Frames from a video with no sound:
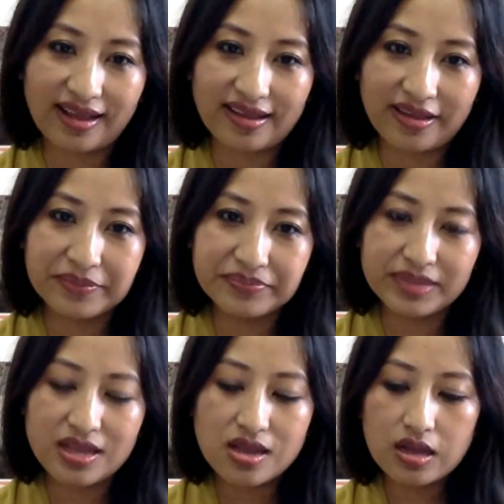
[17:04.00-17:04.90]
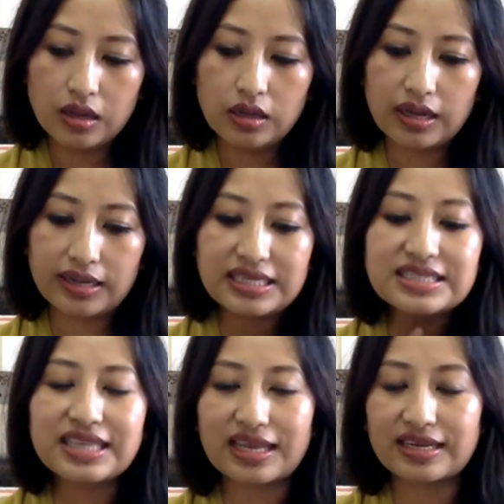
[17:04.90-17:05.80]
I am, at
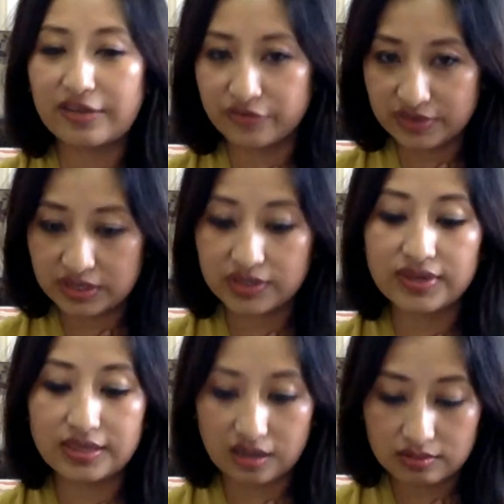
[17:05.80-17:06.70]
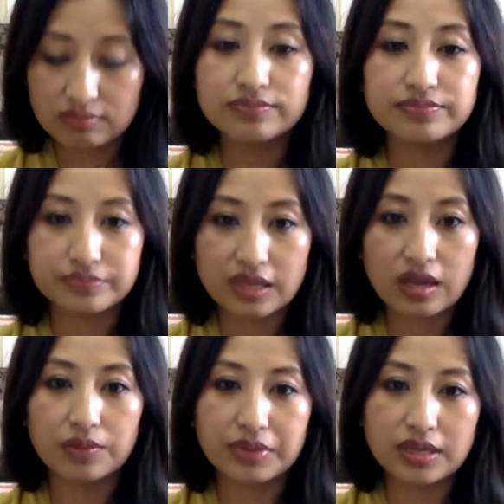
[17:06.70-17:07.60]
least get an MPhil degree done,
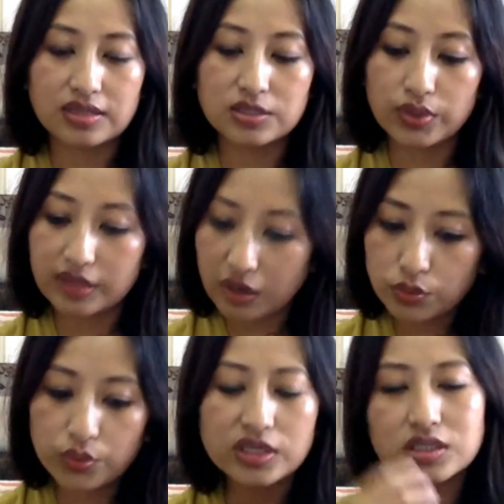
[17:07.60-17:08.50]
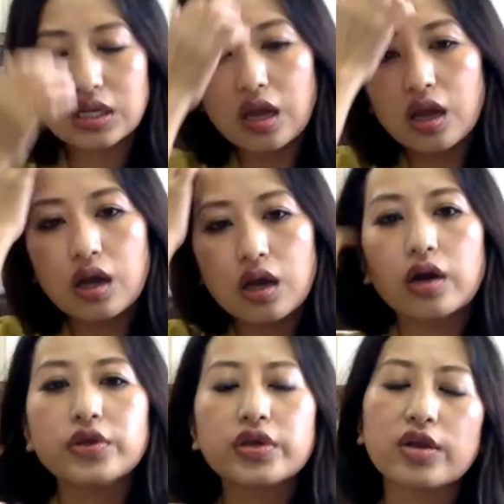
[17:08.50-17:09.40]
because without which,
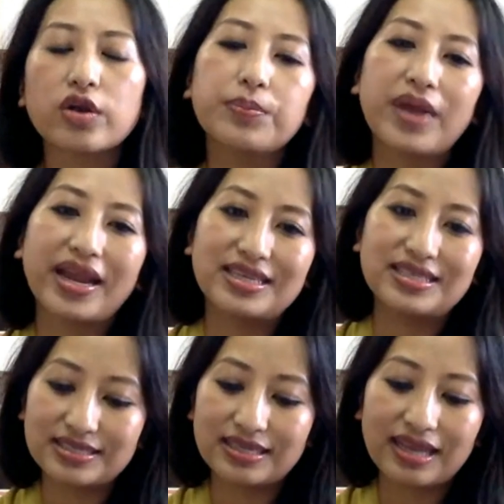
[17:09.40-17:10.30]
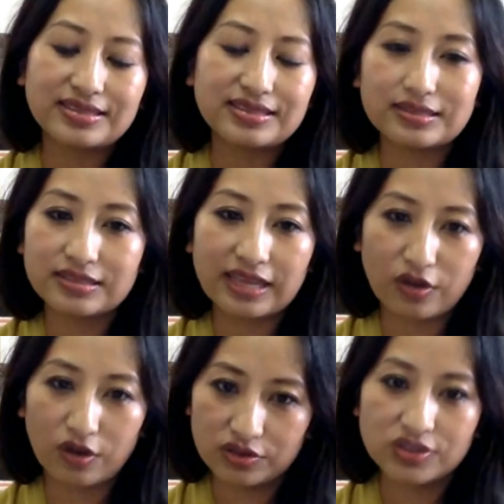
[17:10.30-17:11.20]
you cannot practice as a licensed
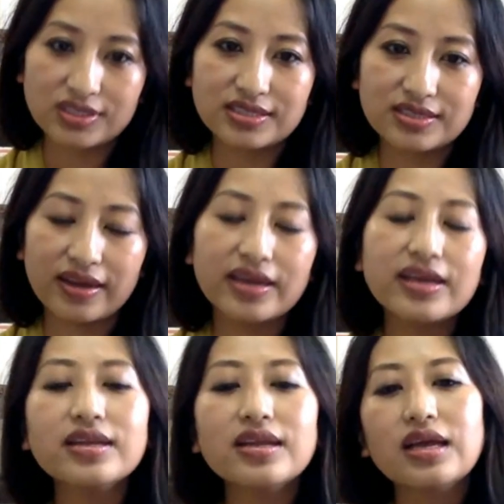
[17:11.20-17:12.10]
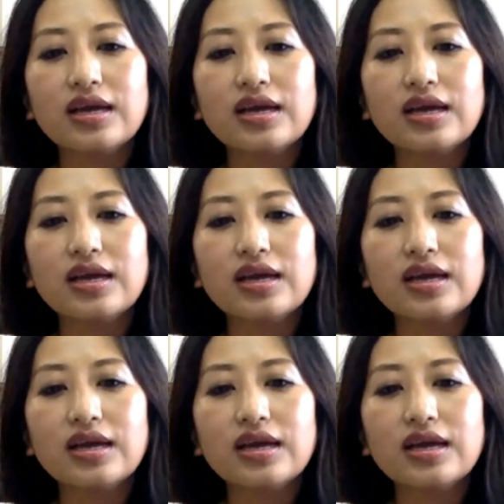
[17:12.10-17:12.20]
psychologist, right?